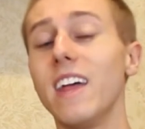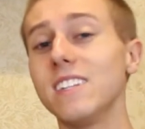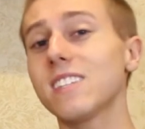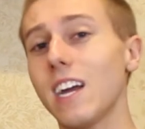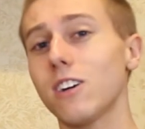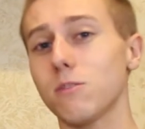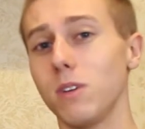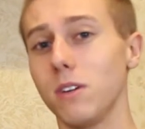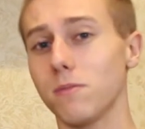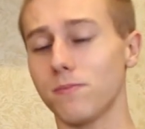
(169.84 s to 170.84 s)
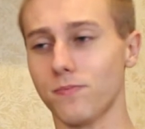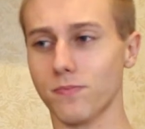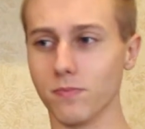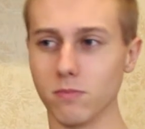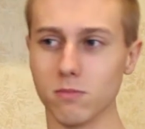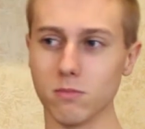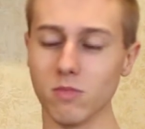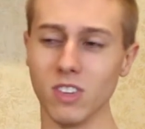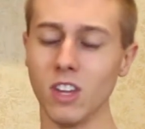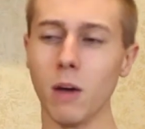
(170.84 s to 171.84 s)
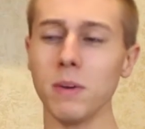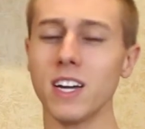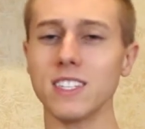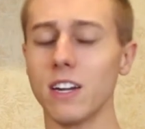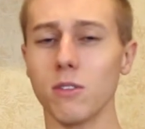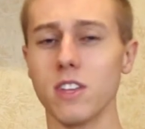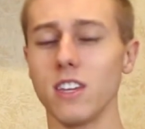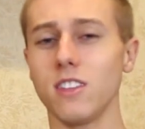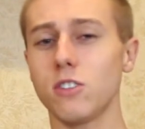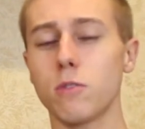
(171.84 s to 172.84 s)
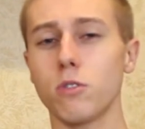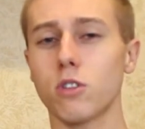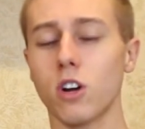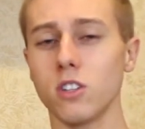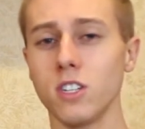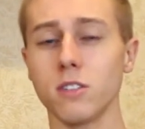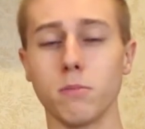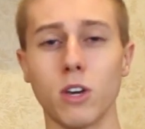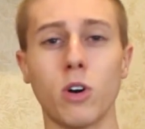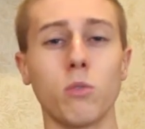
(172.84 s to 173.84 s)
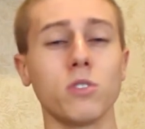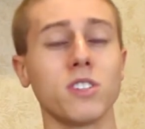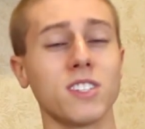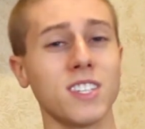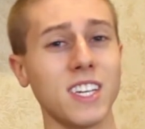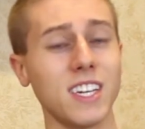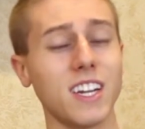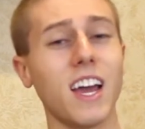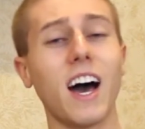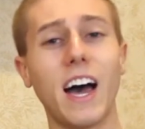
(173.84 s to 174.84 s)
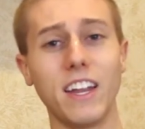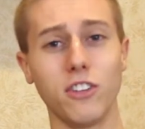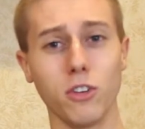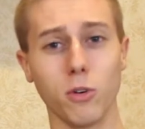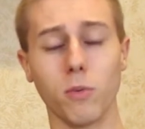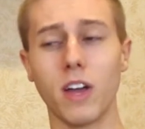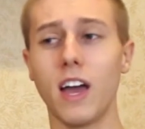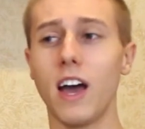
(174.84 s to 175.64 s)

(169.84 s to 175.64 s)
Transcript: That scares me. Not because I don't think these cryptocurrencies and Bitcoin will succeed. I do.